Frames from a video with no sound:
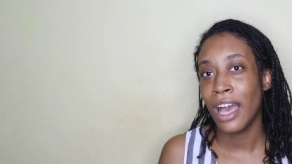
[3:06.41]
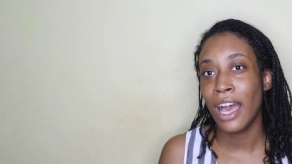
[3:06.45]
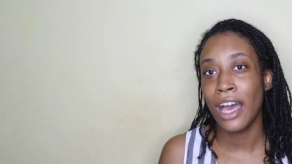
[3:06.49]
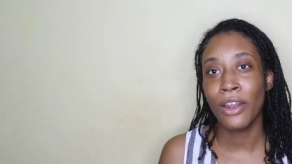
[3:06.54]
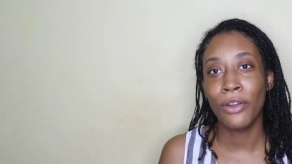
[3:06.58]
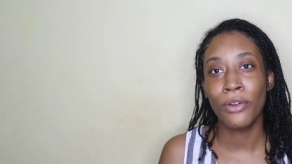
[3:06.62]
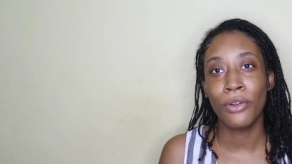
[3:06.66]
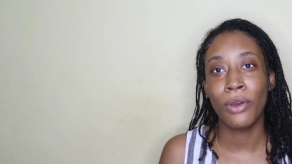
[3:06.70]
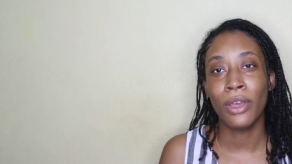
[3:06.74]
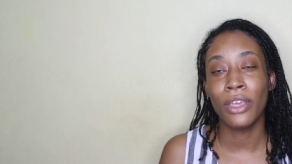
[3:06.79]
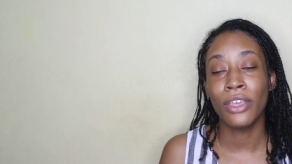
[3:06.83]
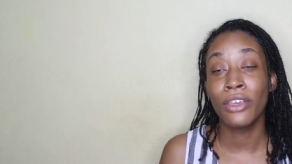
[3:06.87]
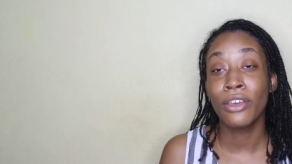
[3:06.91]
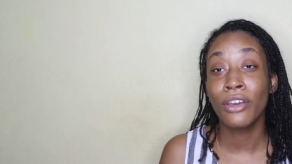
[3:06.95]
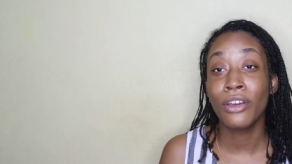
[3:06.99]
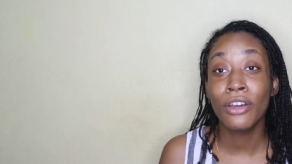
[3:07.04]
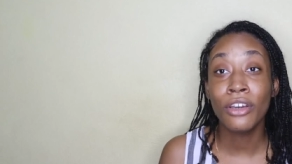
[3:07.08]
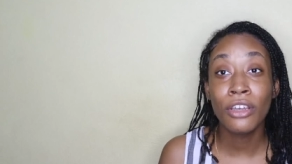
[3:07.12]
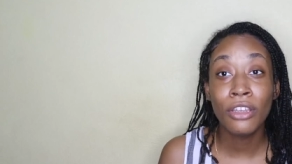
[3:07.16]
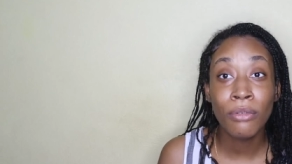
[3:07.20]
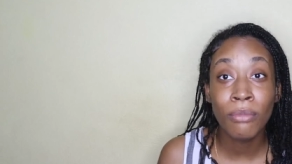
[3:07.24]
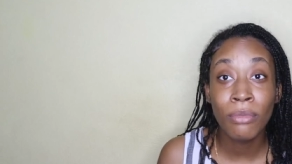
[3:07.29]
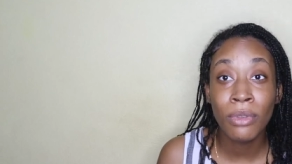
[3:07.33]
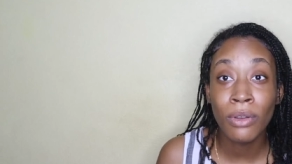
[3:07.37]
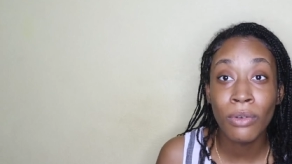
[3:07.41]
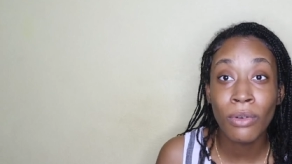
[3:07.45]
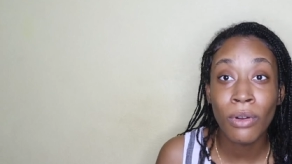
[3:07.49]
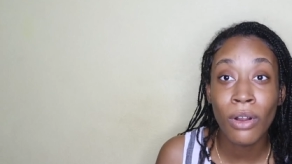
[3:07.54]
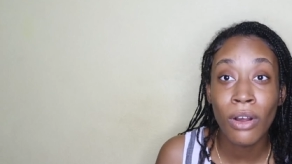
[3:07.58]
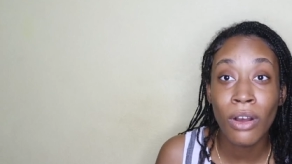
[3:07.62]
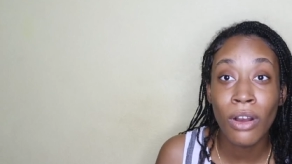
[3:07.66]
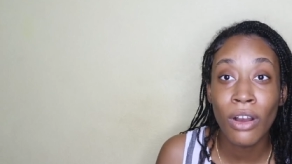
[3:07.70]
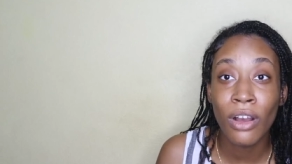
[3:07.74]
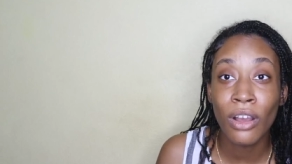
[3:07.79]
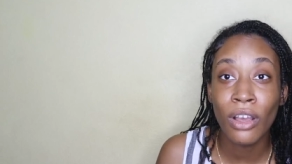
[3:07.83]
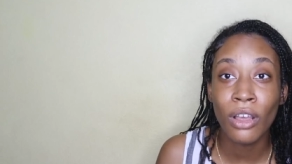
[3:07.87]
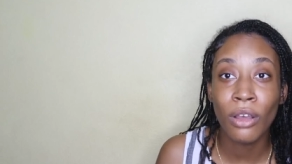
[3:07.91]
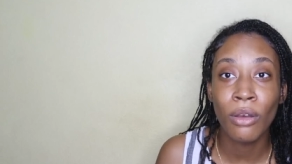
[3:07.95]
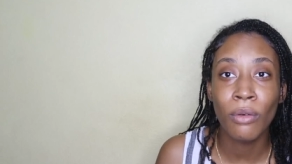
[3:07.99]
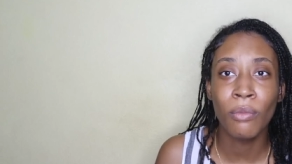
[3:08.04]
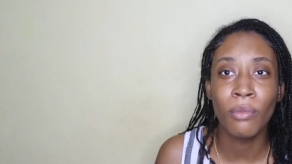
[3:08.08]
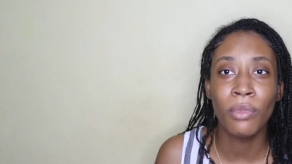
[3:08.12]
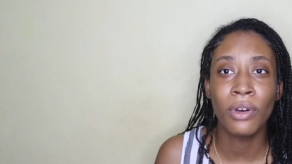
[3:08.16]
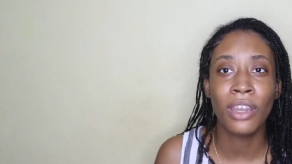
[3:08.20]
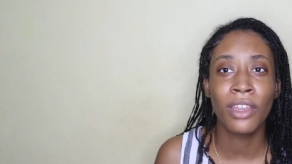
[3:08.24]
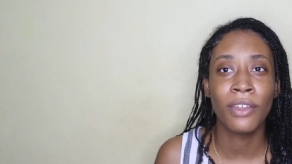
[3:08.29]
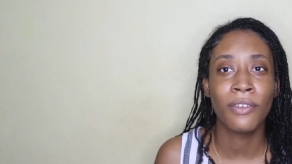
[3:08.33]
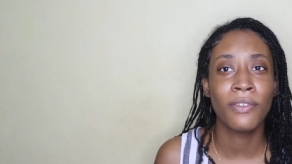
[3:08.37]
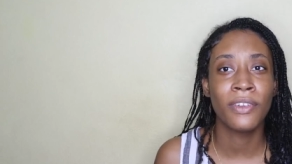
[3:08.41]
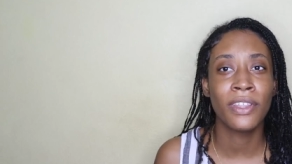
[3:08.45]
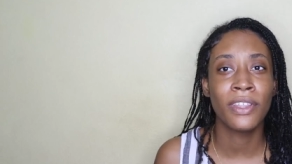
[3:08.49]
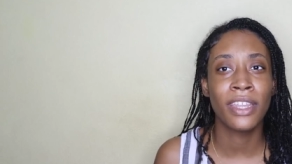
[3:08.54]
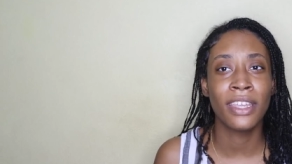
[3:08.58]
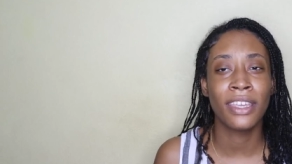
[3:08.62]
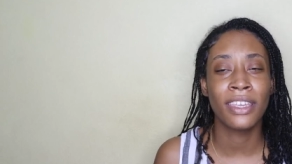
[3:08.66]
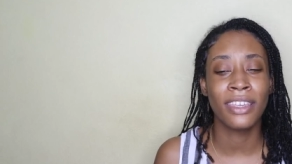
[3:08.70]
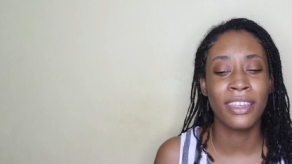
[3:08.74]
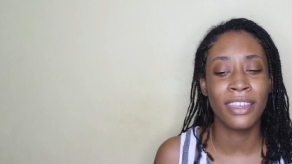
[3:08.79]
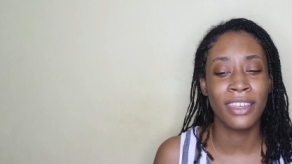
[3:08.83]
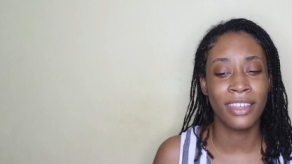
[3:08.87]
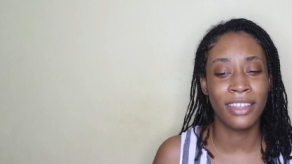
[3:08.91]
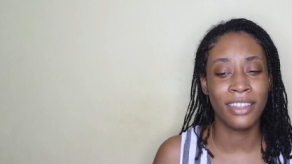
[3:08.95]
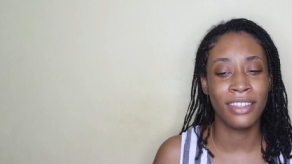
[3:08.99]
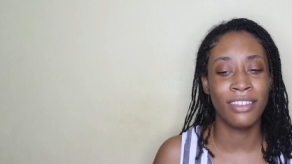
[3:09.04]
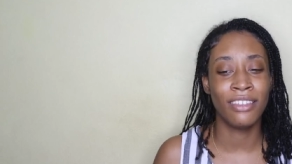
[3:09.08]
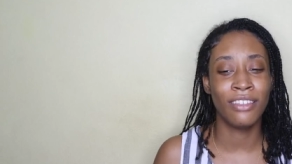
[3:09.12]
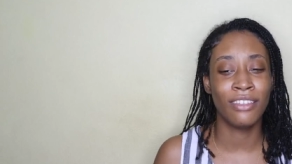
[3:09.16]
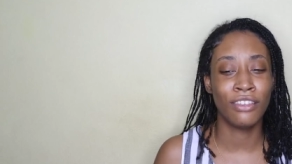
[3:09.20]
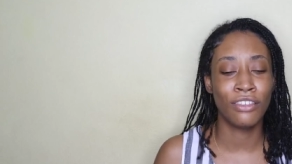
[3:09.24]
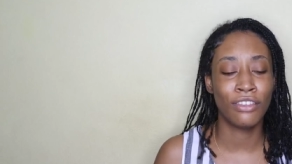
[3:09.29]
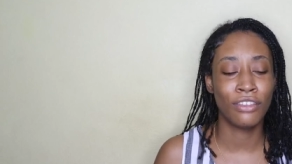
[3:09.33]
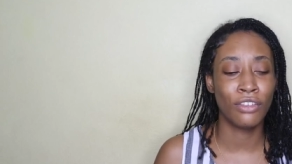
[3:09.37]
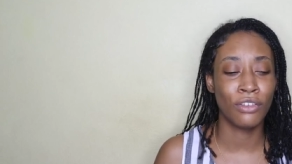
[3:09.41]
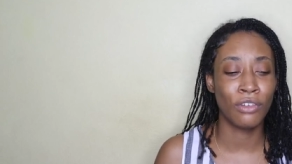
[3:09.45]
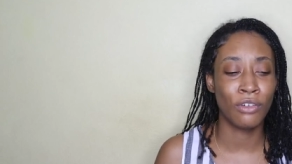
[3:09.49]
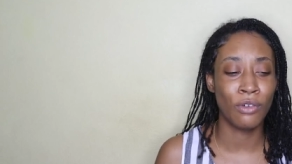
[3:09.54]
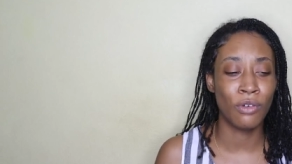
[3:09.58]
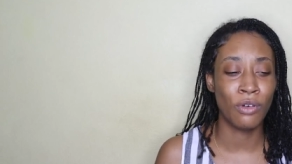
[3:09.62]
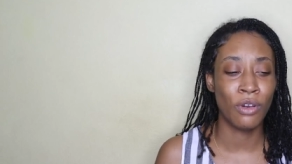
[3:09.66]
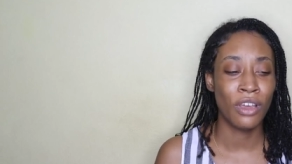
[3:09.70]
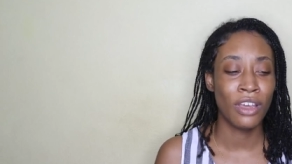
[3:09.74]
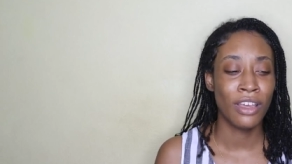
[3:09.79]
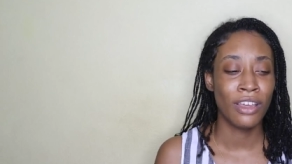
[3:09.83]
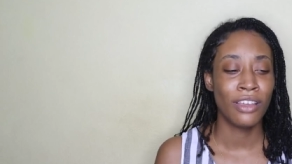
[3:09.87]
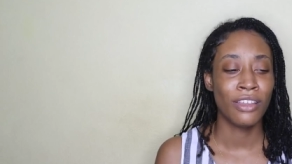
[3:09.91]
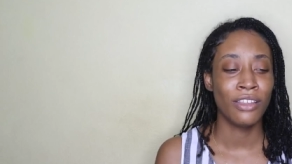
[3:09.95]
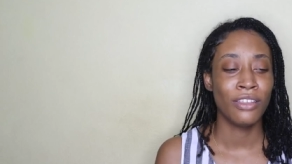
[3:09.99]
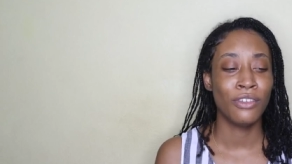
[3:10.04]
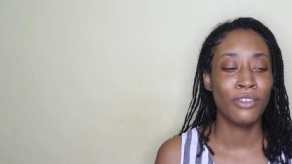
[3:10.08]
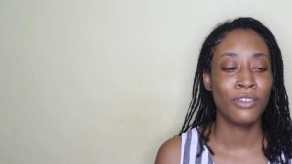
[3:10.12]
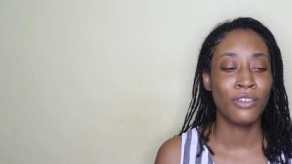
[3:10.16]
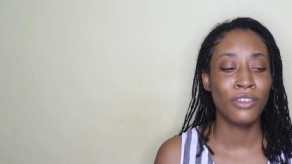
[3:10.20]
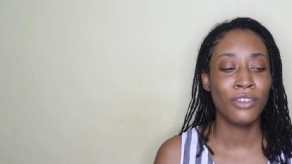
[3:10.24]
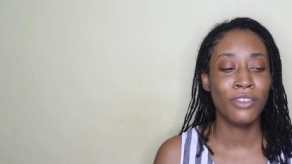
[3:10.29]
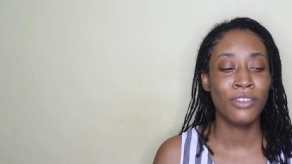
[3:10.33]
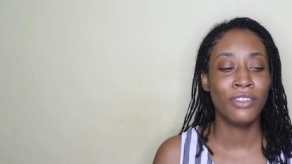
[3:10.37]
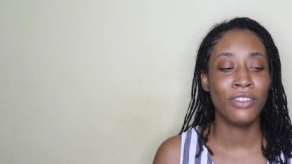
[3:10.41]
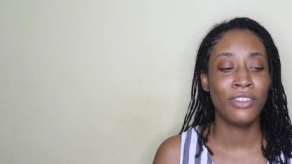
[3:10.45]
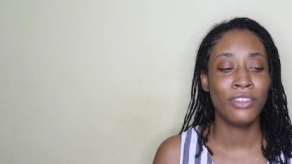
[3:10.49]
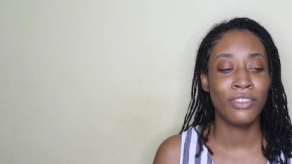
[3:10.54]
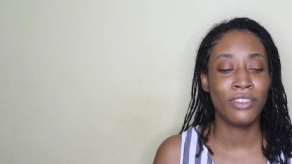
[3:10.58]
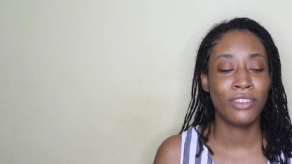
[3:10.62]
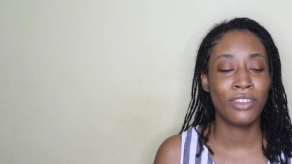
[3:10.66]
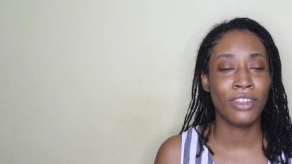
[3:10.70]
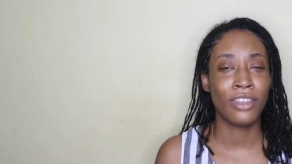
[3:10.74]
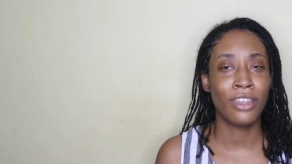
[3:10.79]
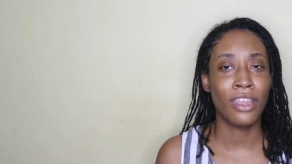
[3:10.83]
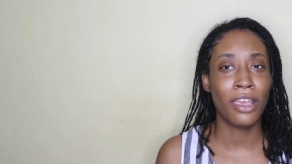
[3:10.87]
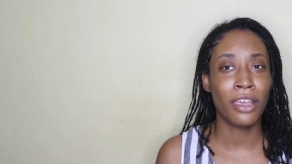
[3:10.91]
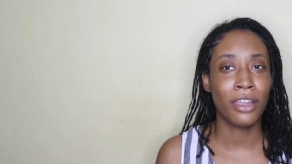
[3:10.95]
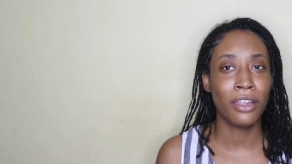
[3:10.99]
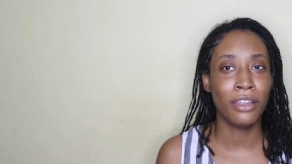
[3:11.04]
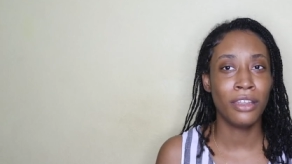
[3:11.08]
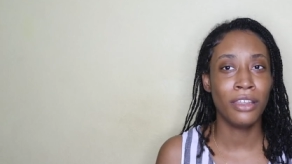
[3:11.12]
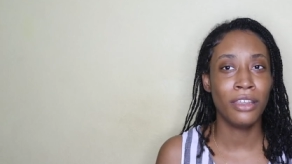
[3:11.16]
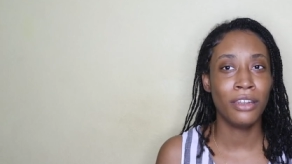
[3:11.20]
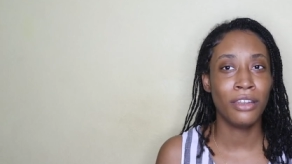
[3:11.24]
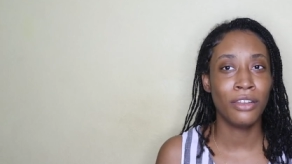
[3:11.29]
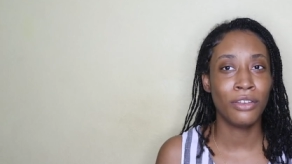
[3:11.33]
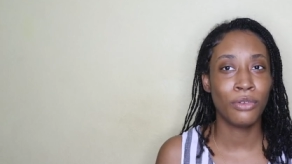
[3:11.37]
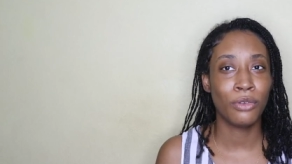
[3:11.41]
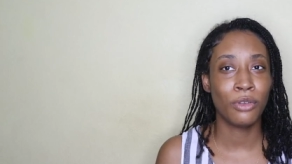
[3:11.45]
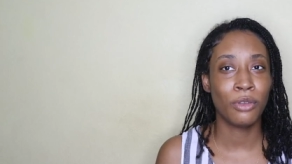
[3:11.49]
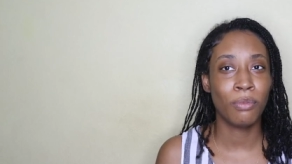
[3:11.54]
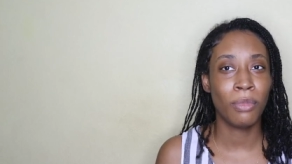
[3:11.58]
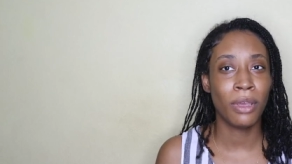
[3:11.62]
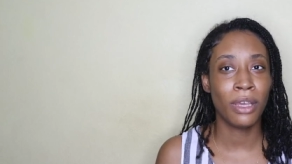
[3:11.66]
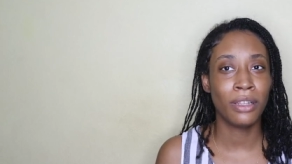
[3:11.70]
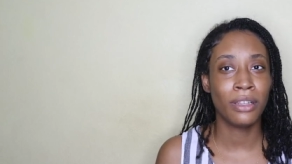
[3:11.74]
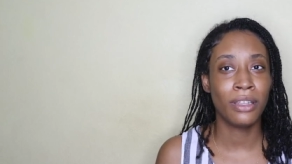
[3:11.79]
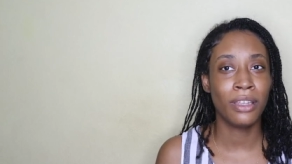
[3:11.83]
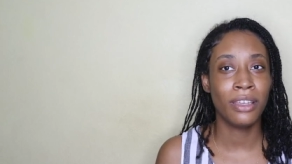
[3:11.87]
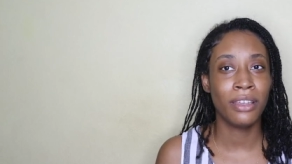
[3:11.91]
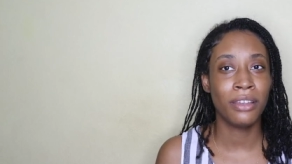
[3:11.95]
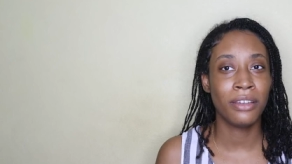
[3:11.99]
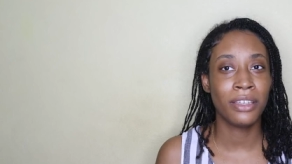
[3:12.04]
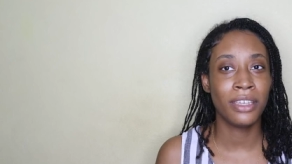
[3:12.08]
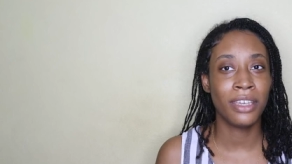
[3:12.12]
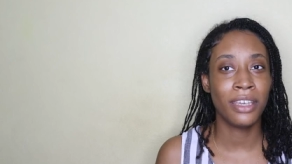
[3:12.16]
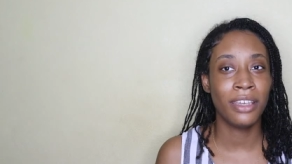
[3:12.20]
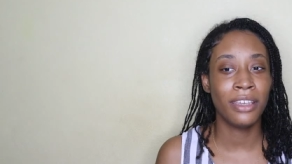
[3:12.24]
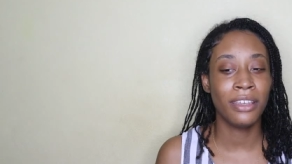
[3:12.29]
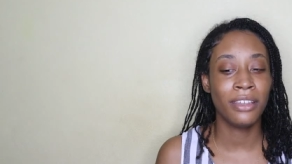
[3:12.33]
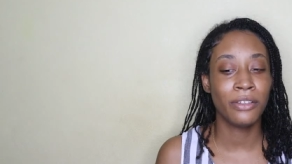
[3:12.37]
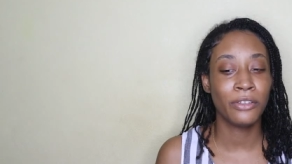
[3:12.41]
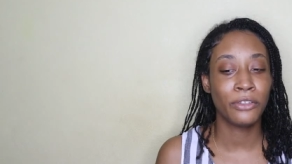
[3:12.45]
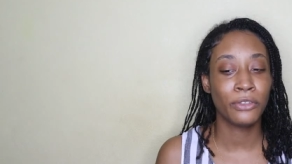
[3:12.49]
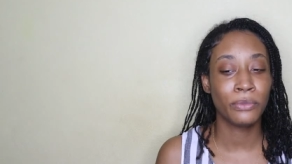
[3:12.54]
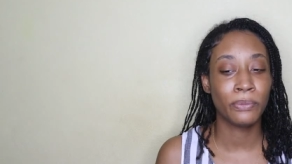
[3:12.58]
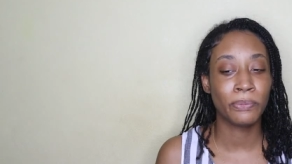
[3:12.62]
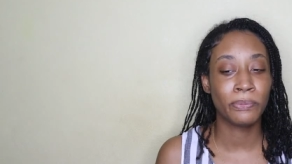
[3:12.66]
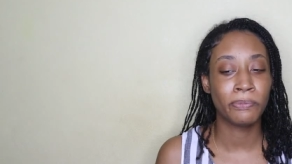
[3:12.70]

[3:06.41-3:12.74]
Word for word: I don't know, I could be wrong, but I feel like he is, so you're still technically disrespecting a king.